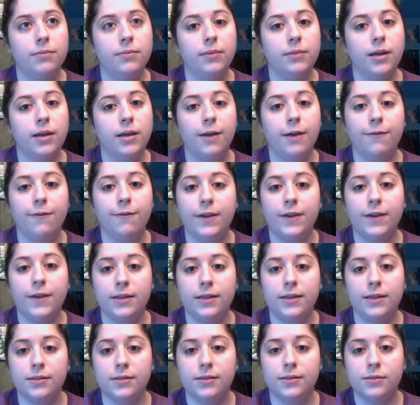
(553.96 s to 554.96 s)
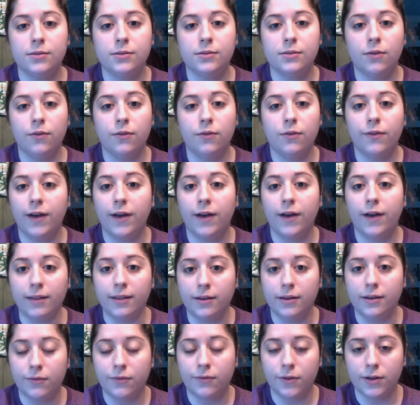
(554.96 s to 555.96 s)
if he's
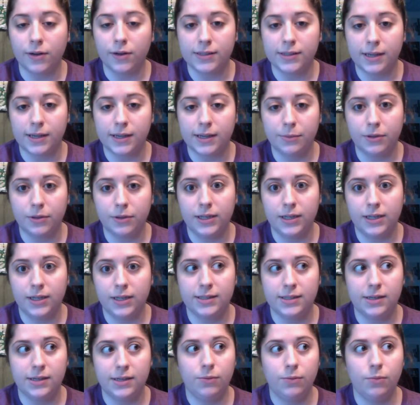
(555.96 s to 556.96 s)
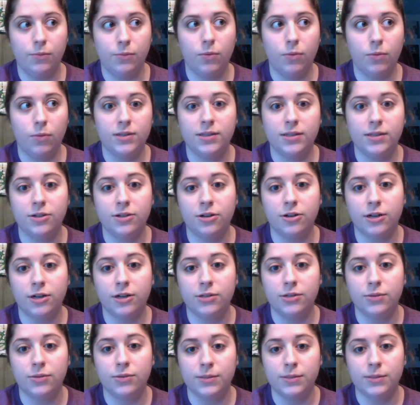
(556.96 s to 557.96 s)
violent, for example. He doesn't want to turn
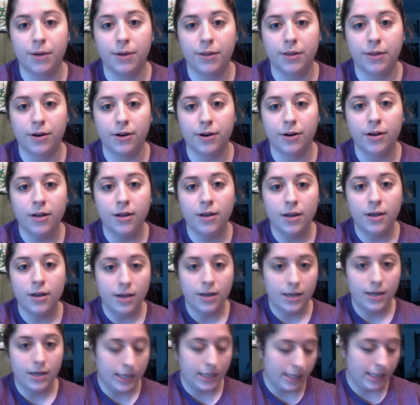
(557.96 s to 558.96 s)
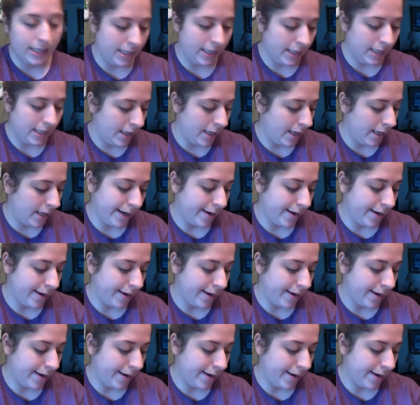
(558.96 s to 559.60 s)
into his brother. He